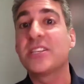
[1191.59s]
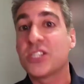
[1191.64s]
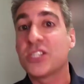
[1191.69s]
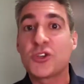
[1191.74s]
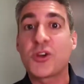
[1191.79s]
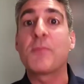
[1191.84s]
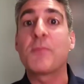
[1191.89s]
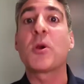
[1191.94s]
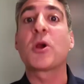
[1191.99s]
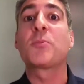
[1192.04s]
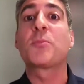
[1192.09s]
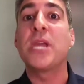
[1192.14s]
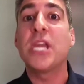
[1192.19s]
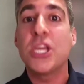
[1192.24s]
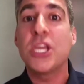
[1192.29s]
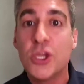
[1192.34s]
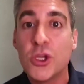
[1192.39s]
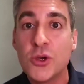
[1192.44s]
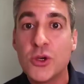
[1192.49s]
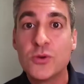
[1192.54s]
Is the trademark
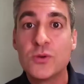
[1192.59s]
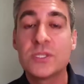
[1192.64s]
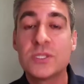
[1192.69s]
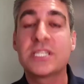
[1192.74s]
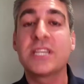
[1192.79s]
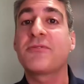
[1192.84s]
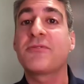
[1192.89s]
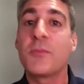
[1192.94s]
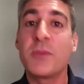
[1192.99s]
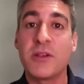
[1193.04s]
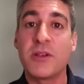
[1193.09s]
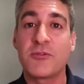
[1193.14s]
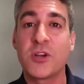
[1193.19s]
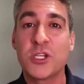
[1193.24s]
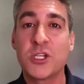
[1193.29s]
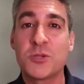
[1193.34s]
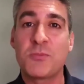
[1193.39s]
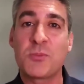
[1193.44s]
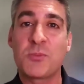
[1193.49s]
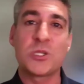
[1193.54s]
being used from an
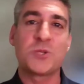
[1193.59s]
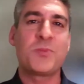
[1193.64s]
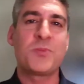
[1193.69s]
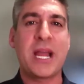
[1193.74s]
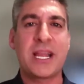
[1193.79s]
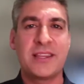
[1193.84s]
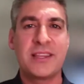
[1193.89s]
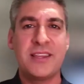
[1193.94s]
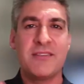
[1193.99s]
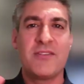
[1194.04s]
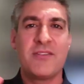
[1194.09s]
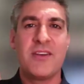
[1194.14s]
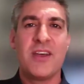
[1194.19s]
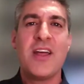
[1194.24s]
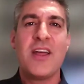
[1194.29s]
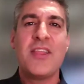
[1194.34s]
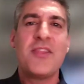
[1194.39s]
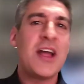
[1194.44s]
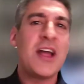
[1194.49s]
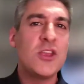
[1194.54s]
infringement perspective?
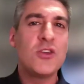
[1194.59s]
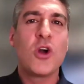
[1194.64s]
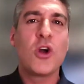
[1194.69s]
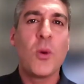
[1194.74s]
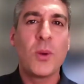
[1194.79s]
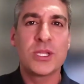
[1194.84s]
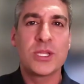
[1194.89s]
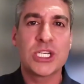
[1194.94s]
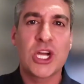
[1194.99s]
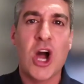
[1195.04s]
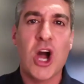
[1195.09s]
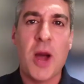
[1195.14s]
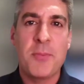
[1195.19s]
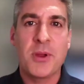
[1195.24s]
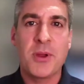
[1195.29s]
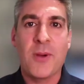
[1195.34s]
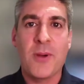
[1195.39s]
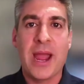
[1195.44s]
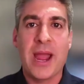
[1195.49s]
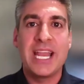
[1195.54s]
Then you go into
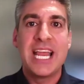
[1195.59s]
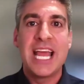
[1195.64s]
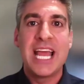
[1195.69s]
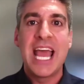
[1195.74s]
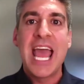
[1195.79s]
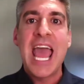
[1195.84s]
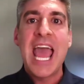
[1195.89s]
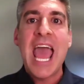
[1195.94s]
copyright.